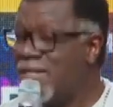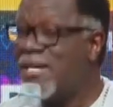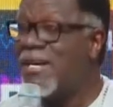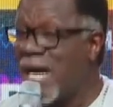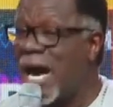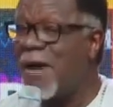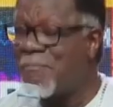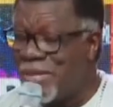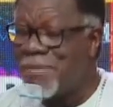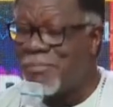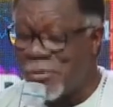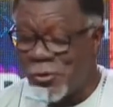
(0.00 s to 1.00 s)
And there
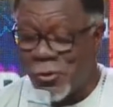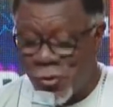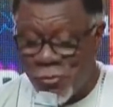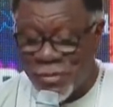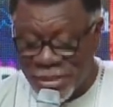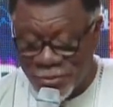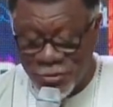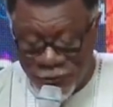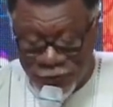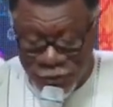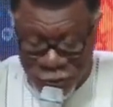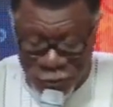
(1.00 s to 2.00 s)
are people who
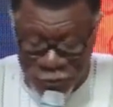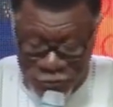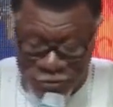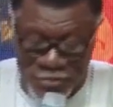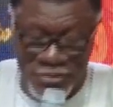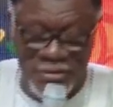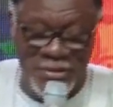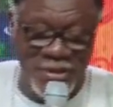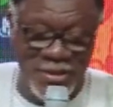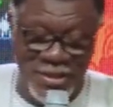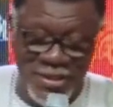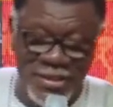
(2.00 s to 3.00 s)
must refuse
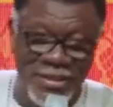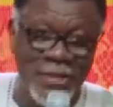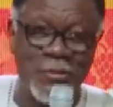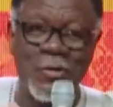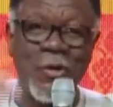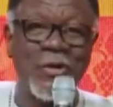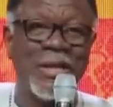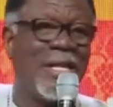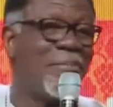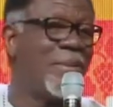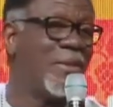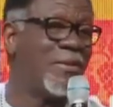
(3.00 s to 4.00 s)
the
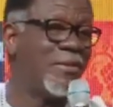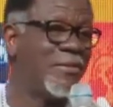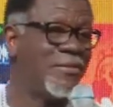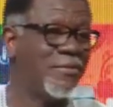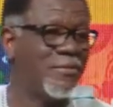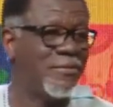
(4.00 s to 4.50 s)
wrong label.